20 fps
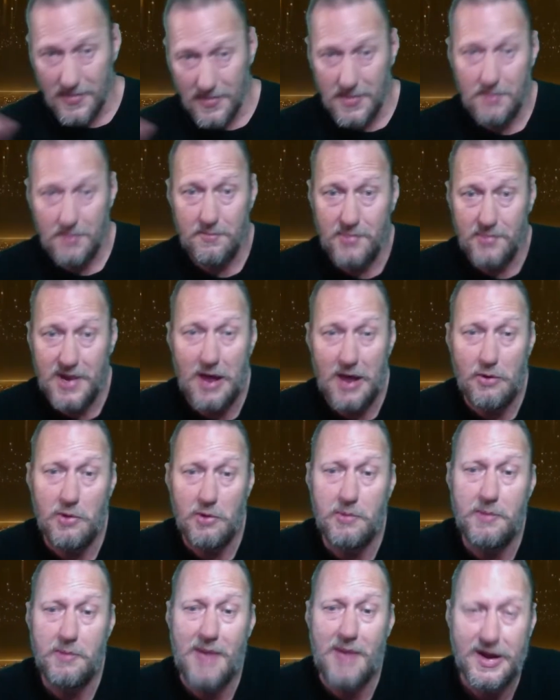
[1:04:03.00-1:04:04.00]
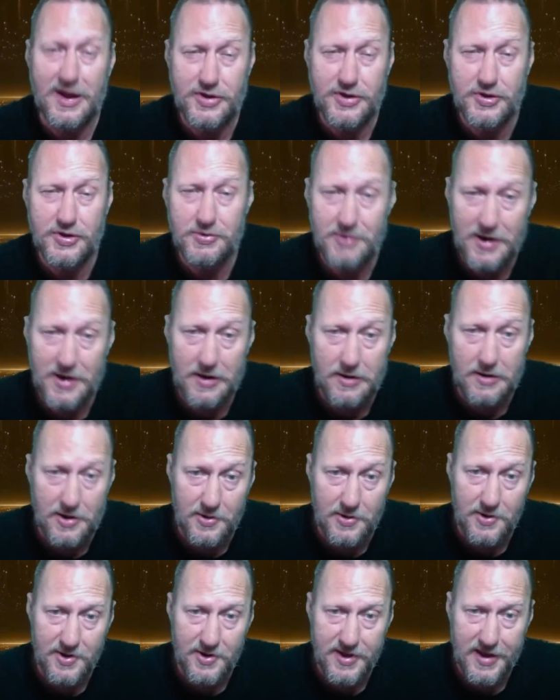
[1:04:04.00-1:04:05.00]
But I will be back tomorrow,
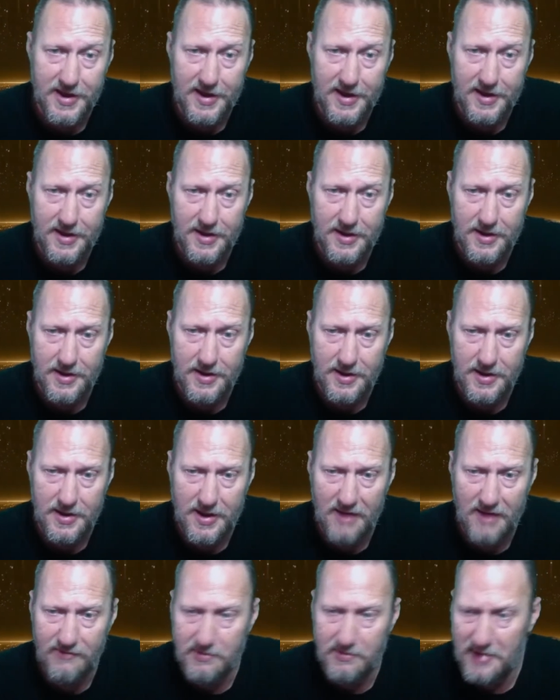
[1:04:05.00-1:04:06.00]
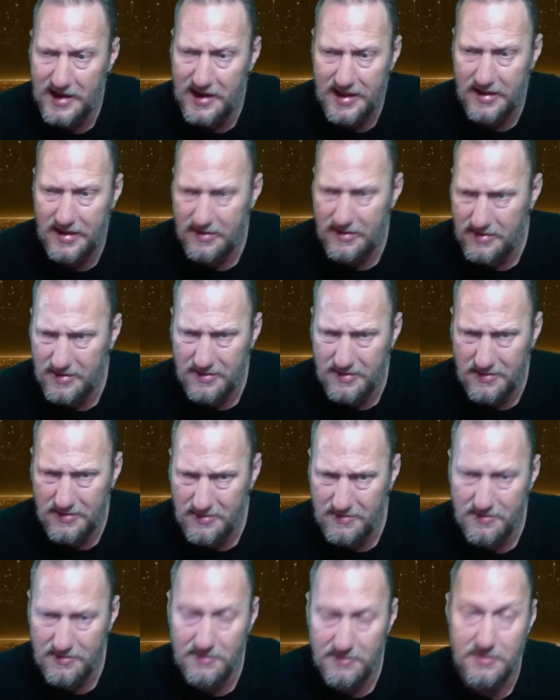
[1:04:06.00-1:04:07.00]
okay? Everybody
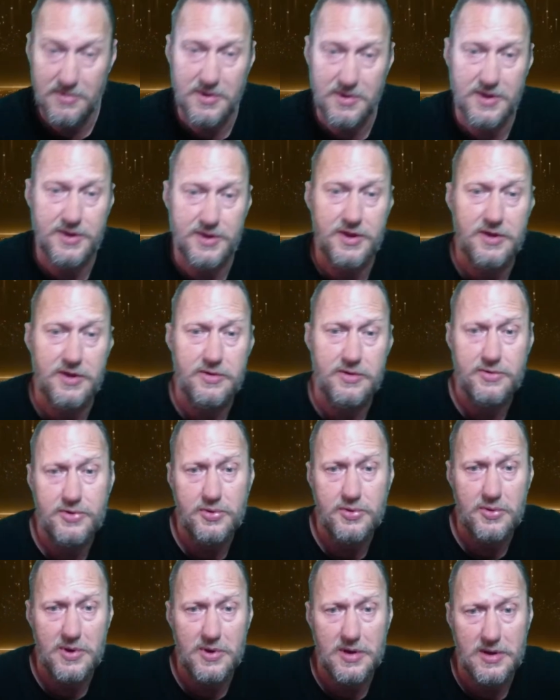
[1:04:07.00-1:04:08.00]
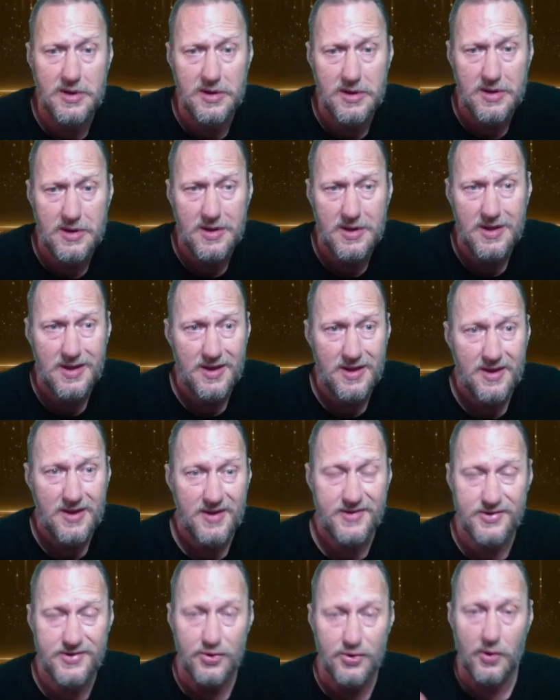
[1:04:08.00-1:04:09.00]
continue to
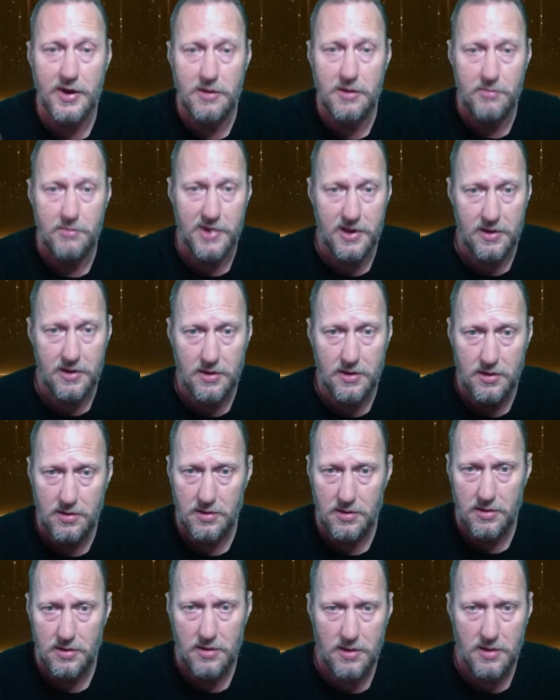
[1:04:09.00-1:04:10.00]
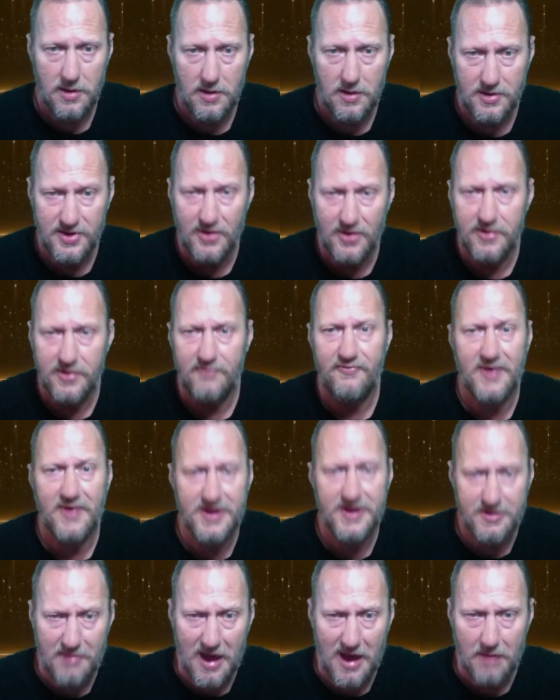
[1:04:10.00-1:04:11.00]
join me. Tell your
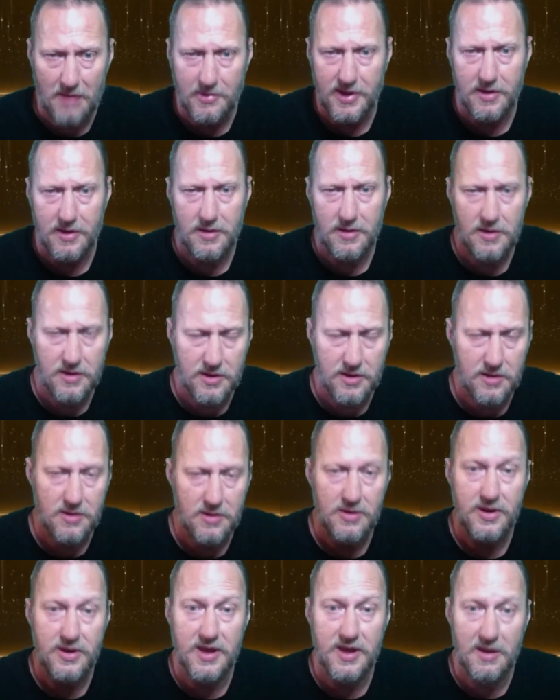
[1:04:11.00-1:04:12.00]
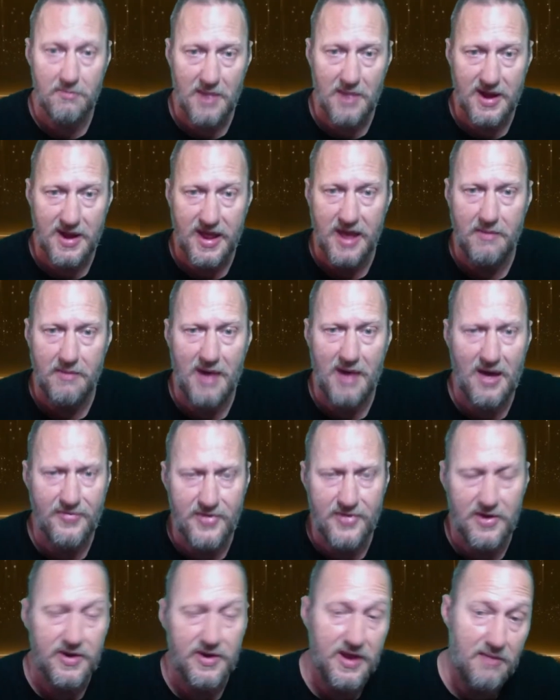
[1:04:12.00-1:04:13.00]
friends about me. You know, get my name out
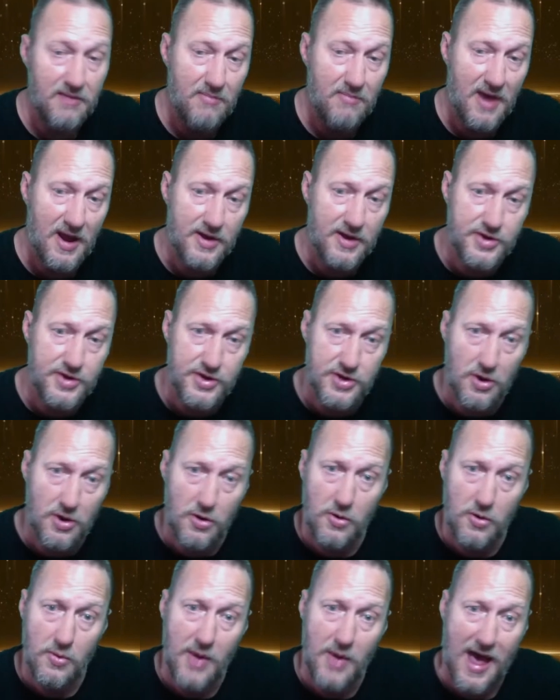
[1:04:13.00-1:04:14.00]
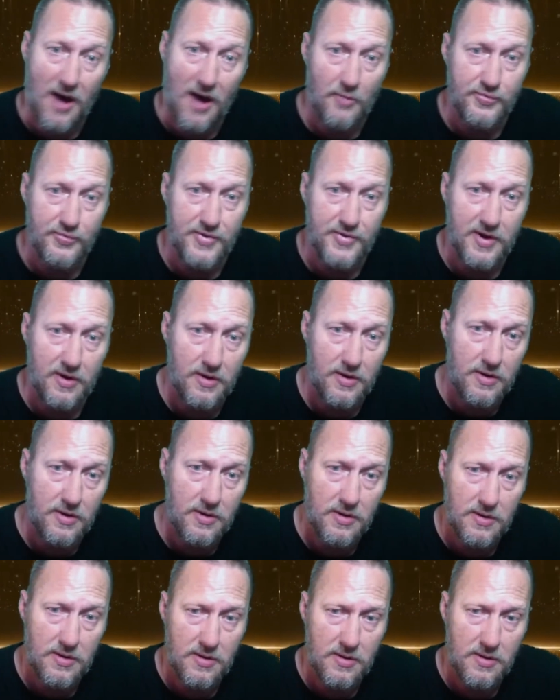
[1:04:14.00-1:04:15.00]
there. Get my show out there.
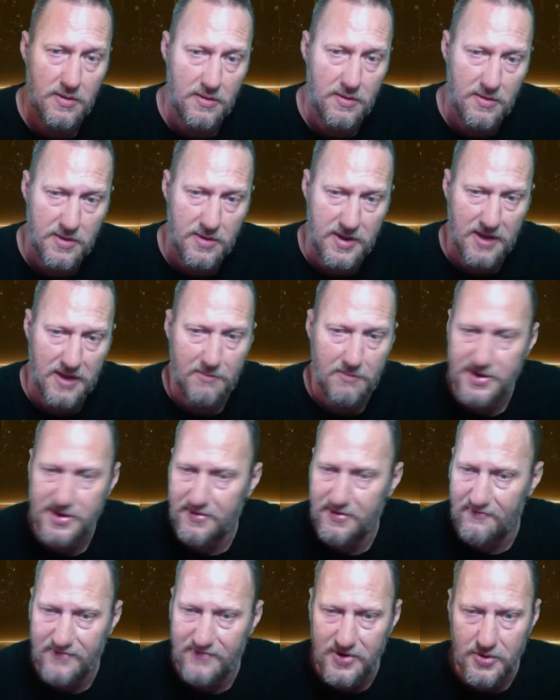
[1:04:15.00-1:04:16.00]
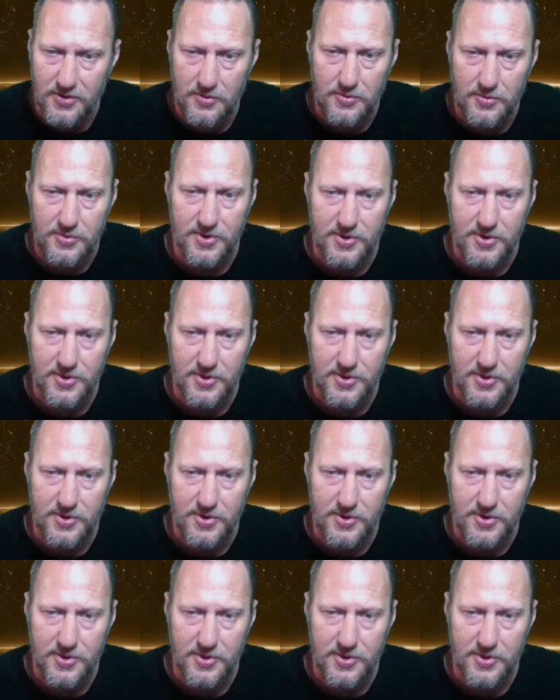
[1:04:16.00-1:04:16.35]
Give me some views.